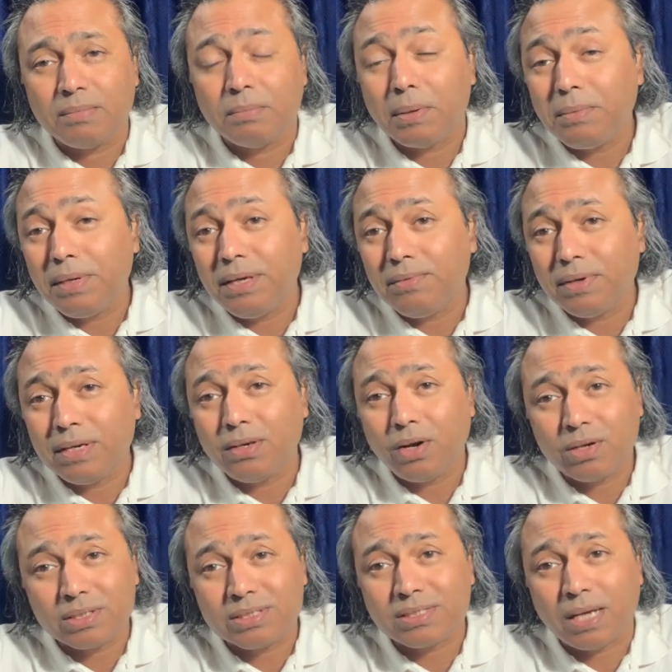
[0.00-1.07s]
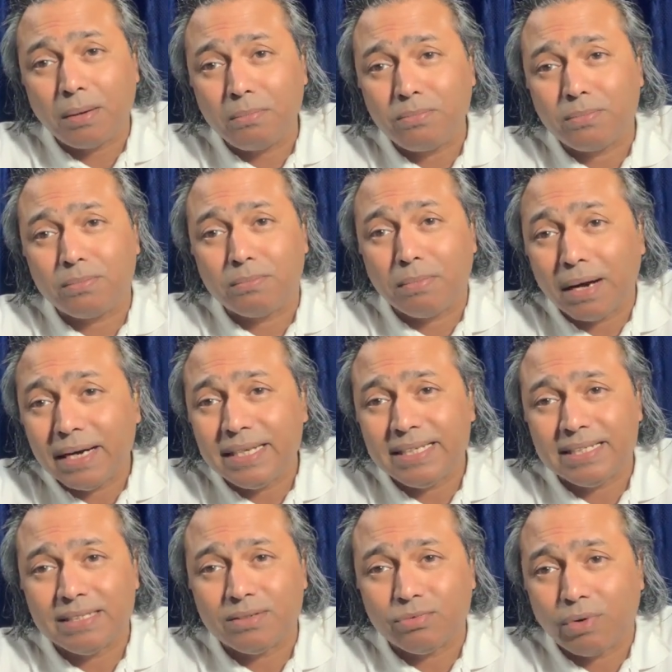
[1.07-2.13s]
Maybe even not somebody,
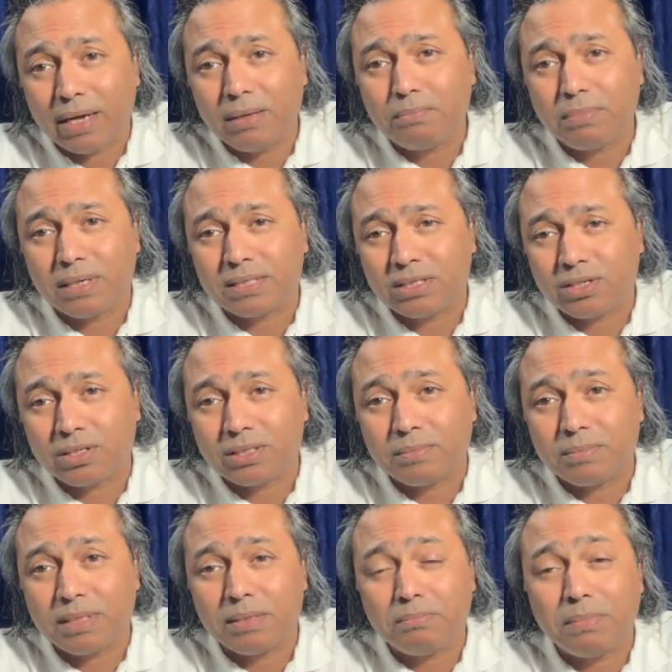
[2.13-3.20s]
one person or something.